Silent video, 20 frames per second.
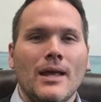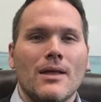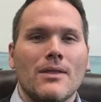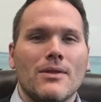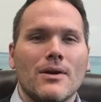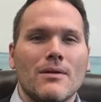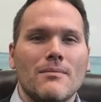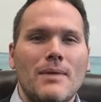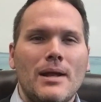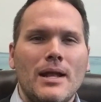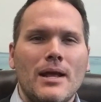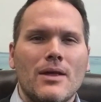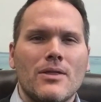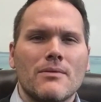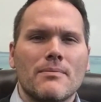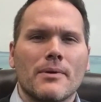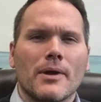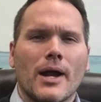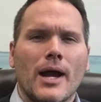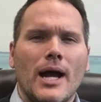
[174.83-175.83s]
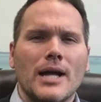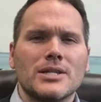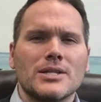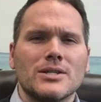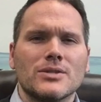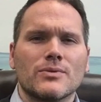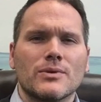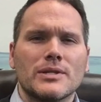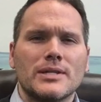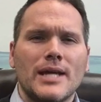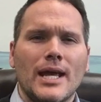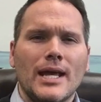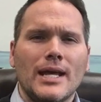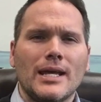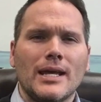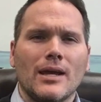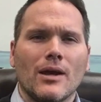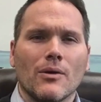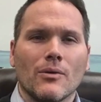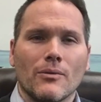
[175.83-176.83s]
There are many other precautions we're
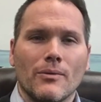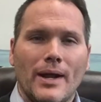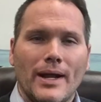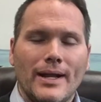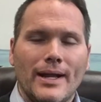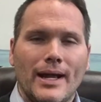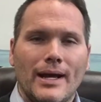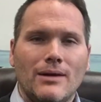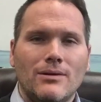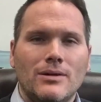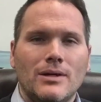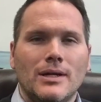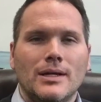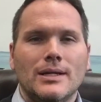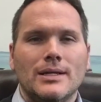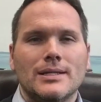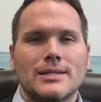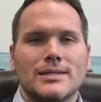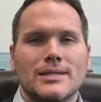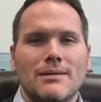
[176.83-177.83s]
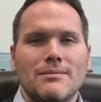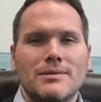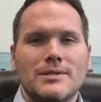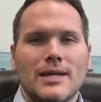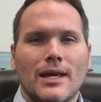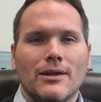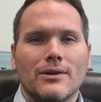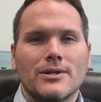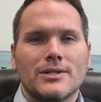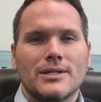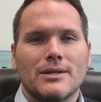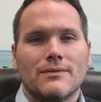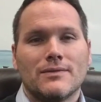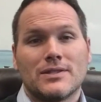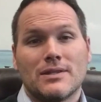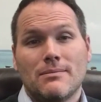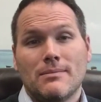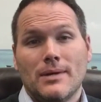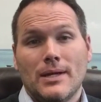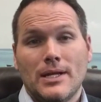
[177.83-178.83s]
taking right now. Some sellers have
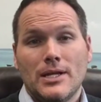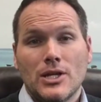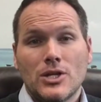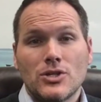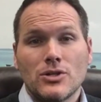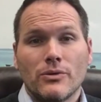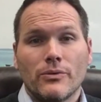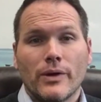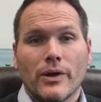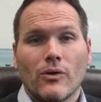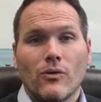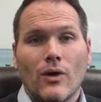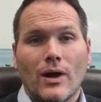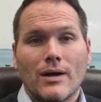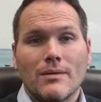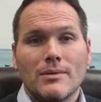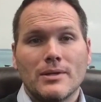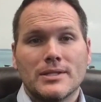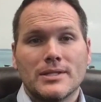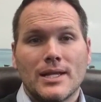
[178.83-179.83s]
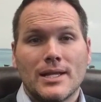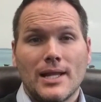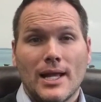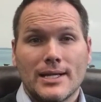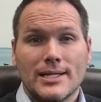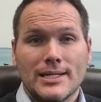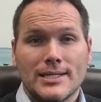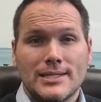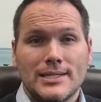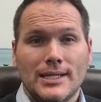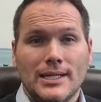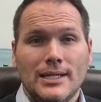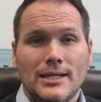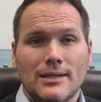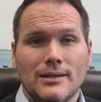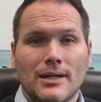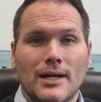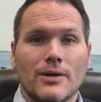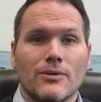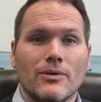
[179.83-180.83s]
some additional requirements they'd like to see,
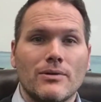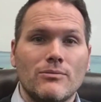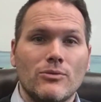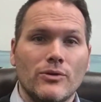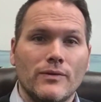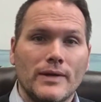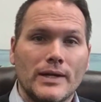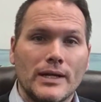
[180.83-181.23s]
like removing